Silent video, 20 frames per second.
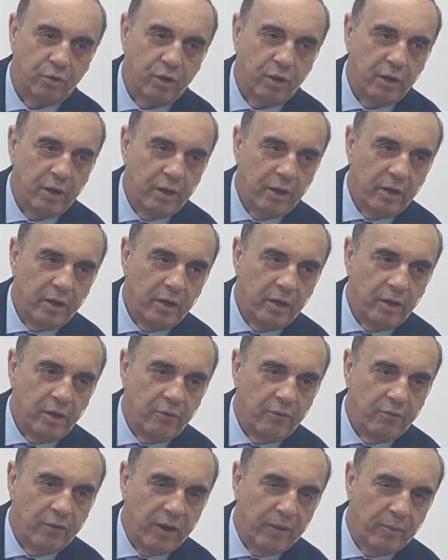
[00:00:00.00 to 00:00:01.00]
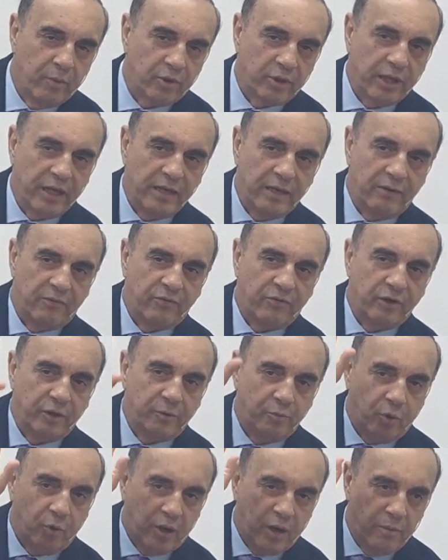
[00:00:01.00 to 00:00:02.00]
There is a place where
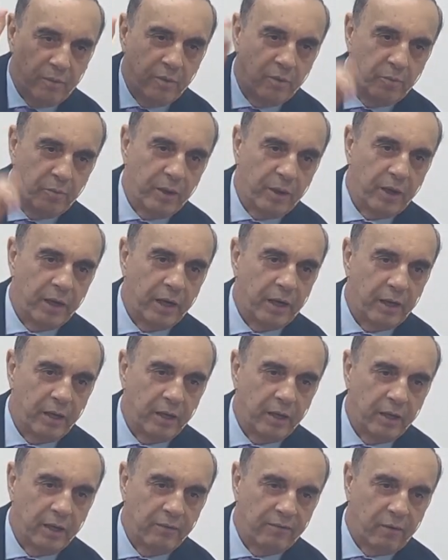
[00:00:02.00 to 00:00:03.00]
people dump garbage,